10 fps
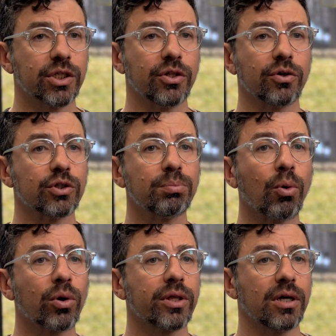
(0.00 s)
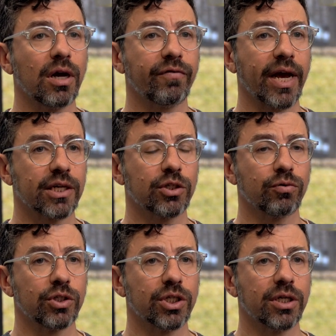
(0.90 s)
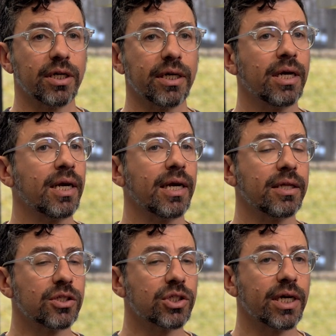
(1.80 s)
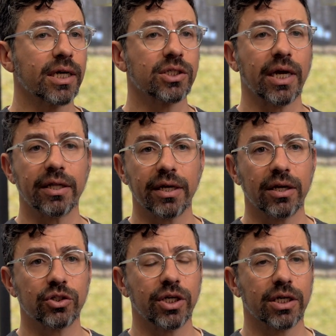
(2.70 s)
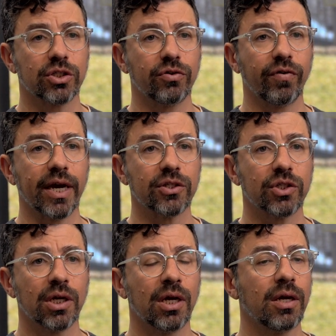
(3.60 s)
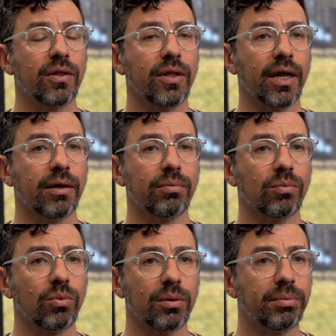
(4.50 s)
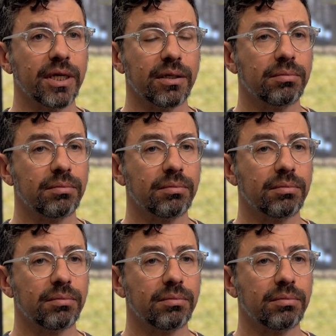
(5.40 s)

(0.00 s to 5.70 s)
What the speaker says: There is more than enough axial rigidity in the CX and the LGX device than would be